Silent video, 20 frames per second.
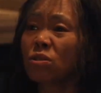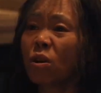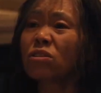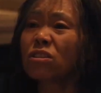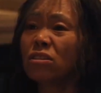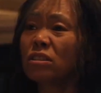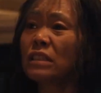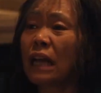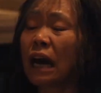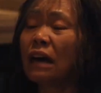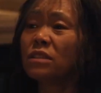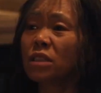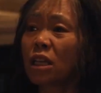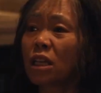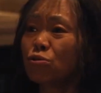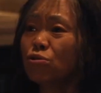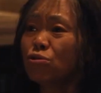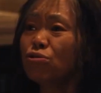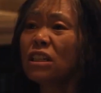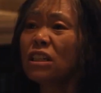
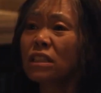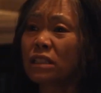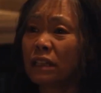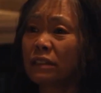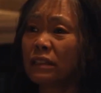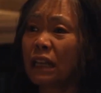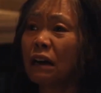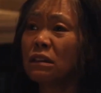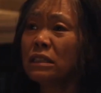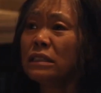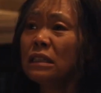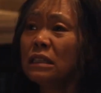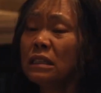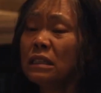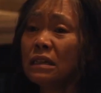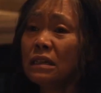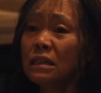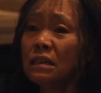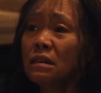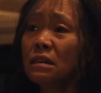Dong-hyuk noted that In-ho,
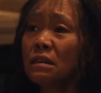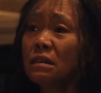the